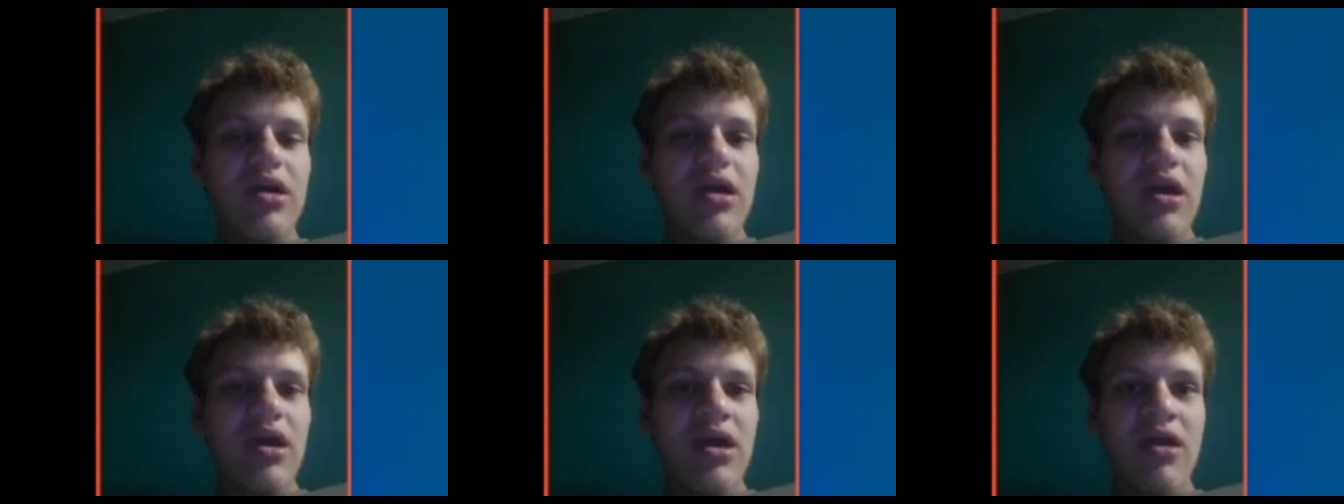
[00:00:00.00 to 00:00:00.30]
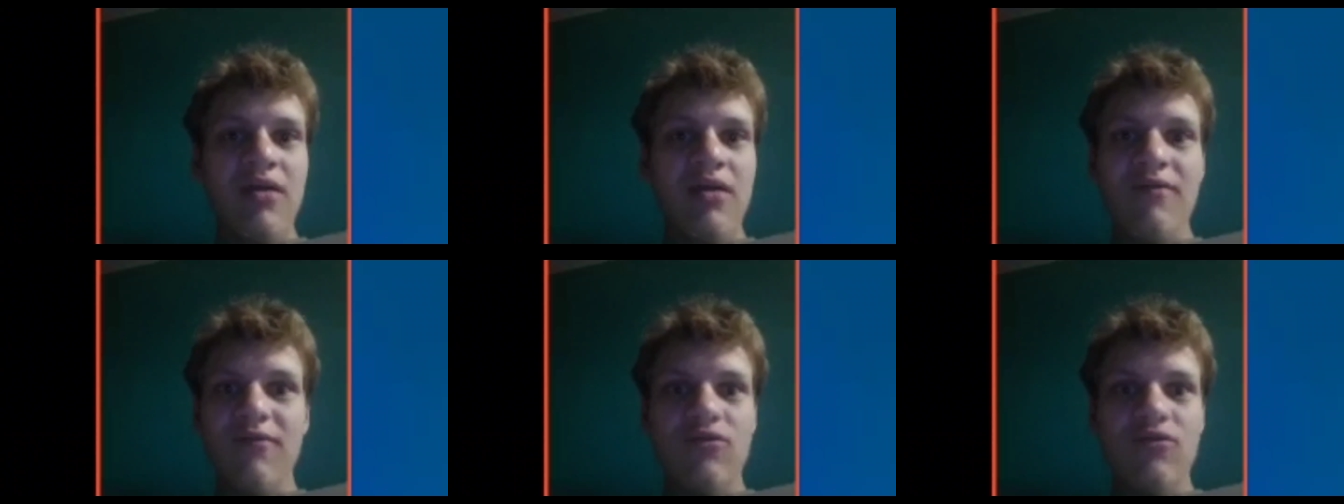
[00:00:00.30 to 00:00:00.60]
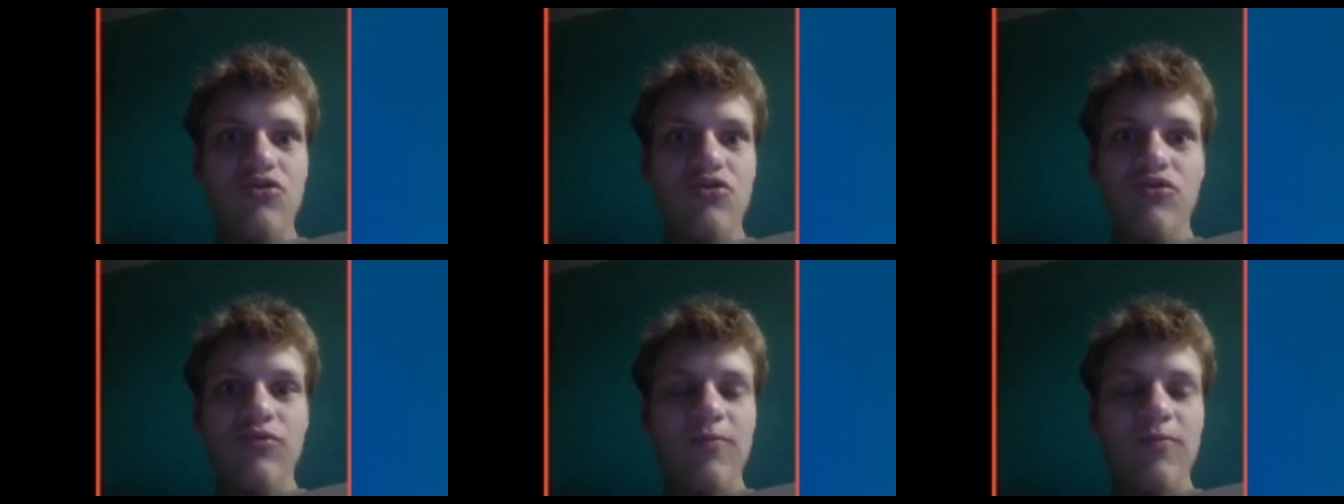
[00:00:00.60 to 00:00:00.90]
and
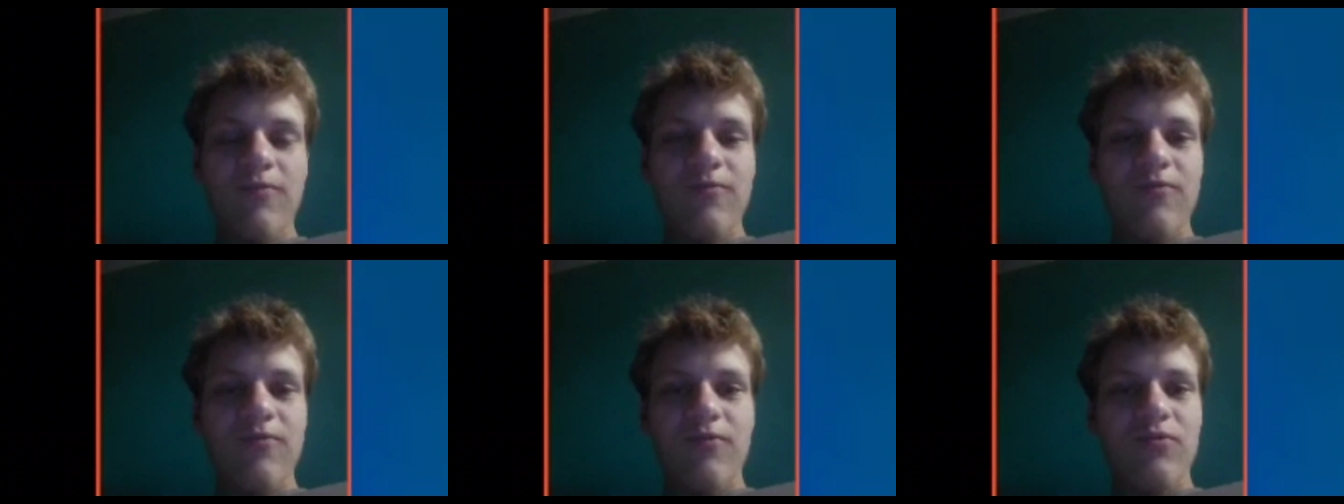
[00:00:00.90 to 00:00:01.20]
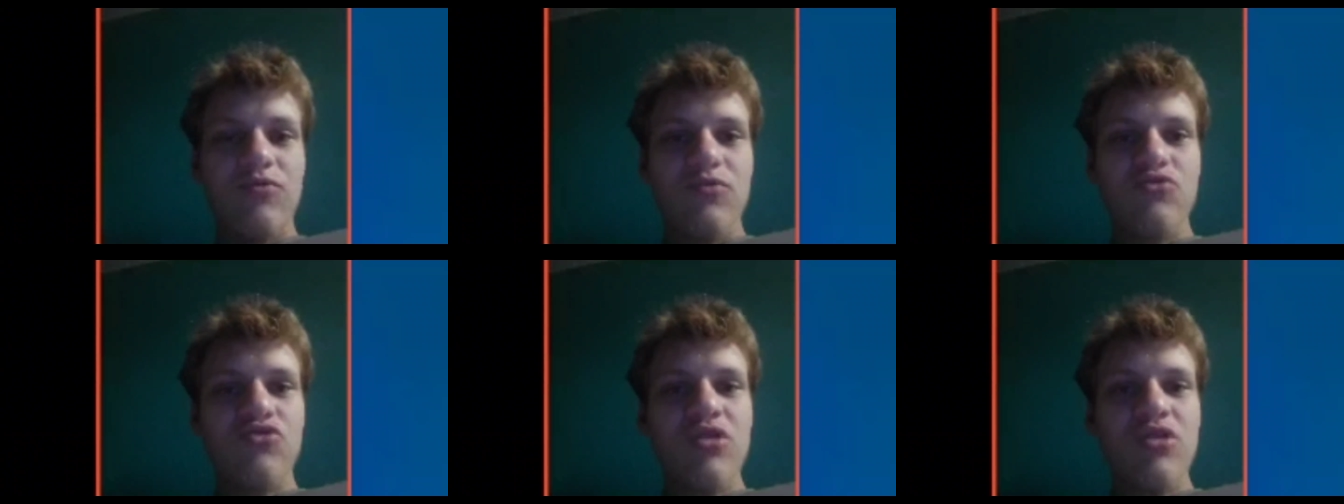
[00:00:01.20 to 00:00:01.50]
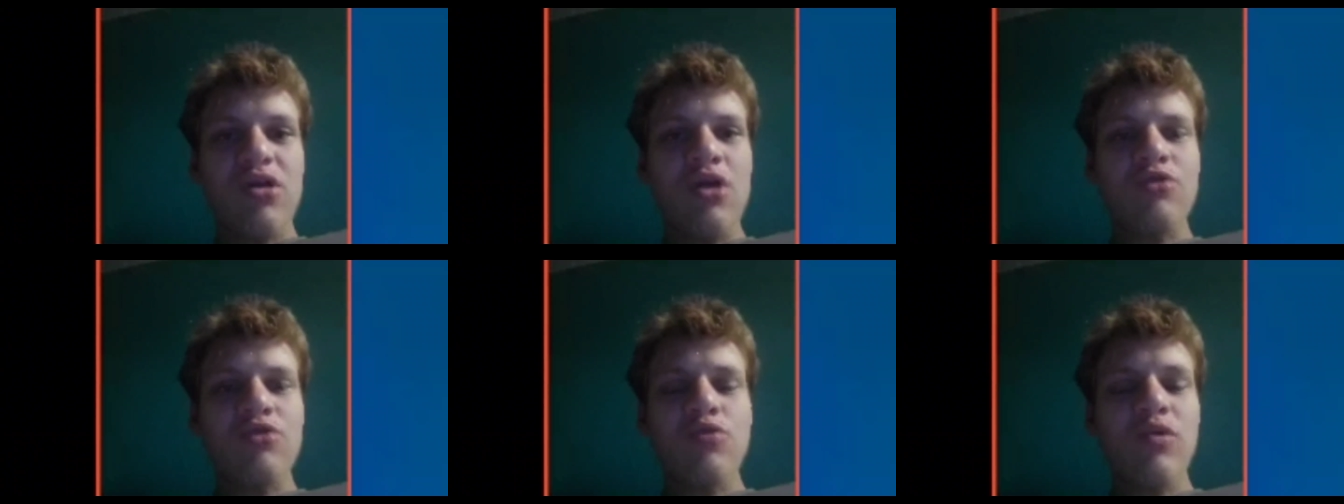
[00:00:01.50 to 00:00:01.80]
just
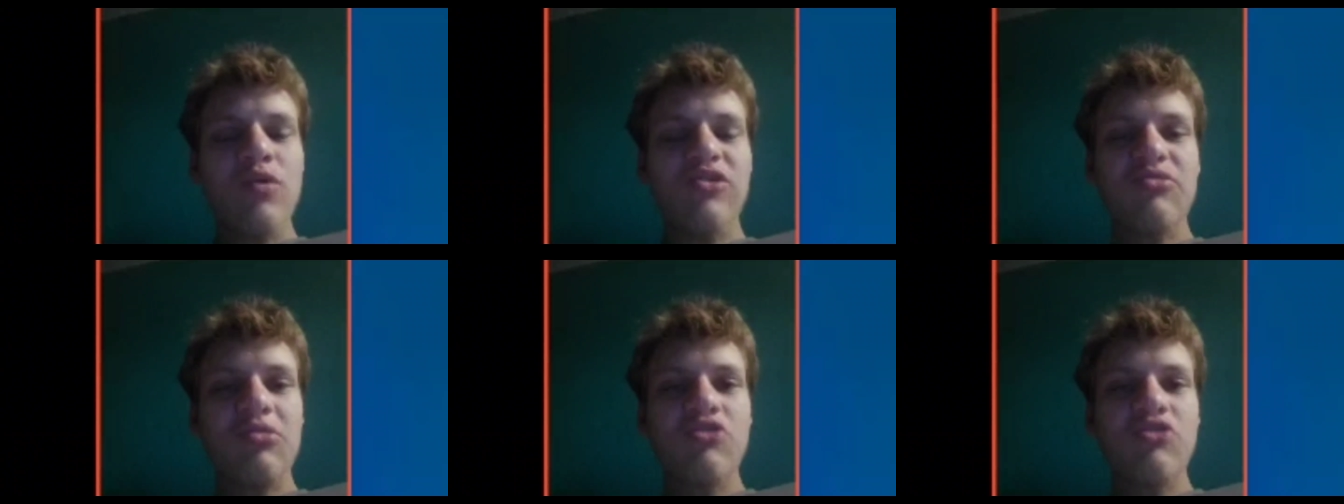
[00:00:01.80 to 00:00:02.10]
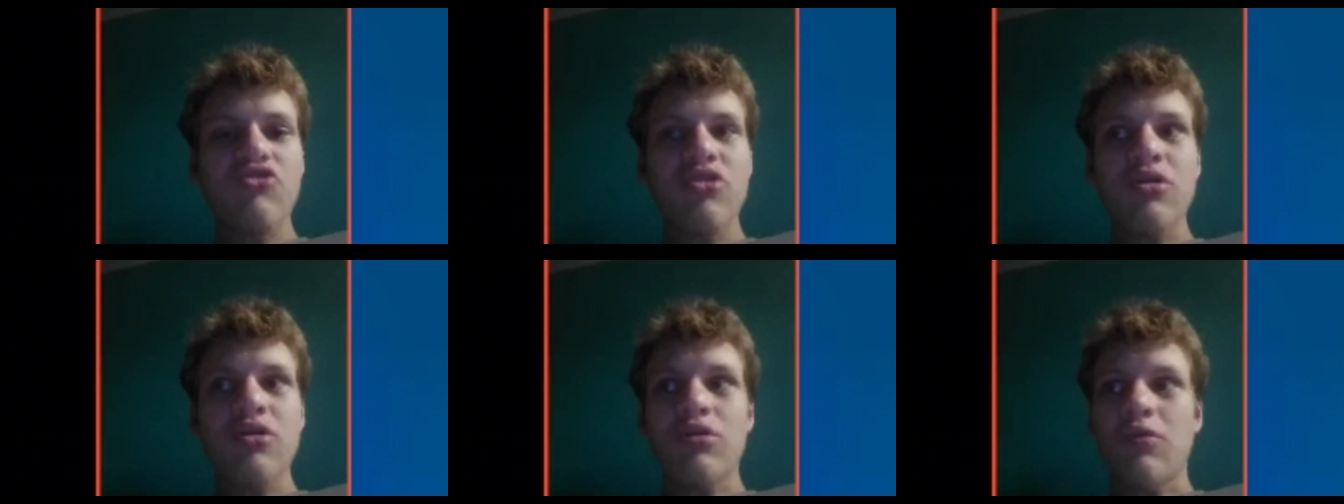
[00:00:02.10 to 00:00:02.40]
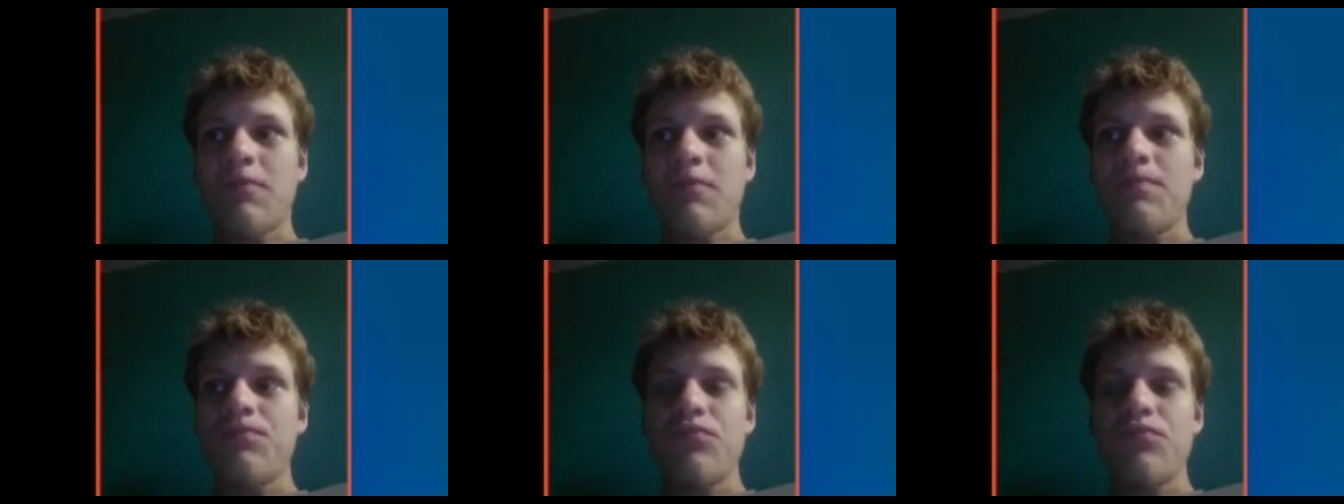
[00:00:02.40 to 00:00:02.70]
check out the rest of my
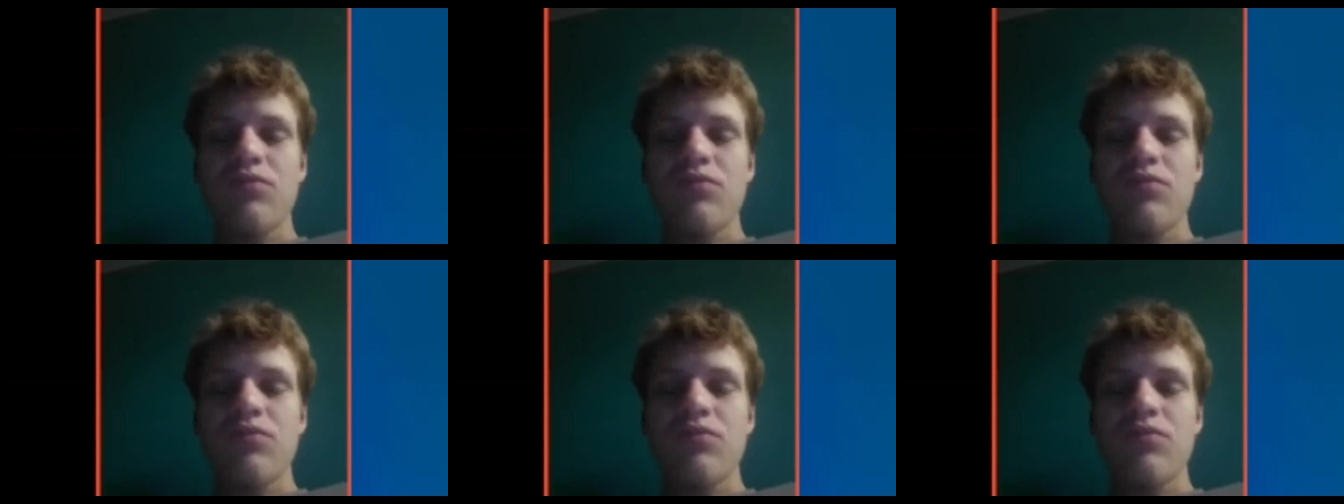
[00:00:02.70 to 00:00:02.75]
channel.